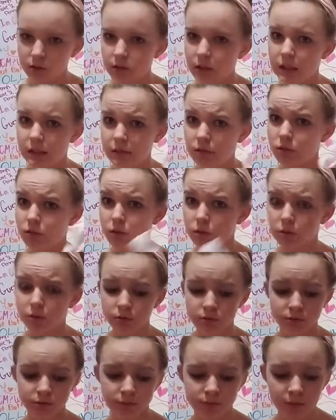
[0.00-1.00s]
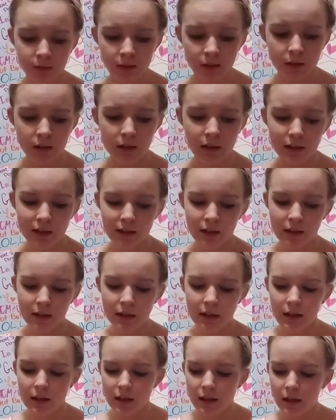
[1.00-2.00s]
That's adorable.
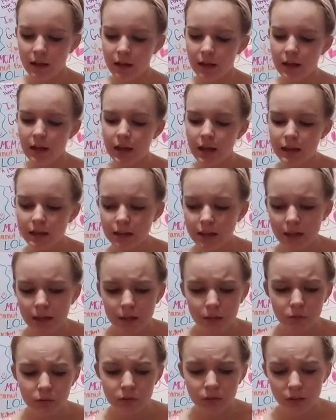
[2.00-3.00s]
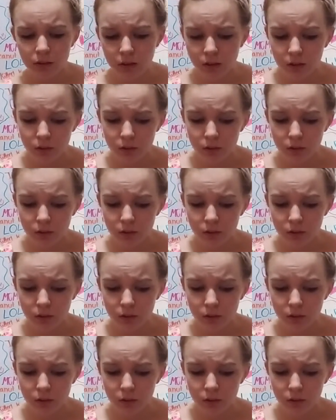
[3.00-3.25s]
And then at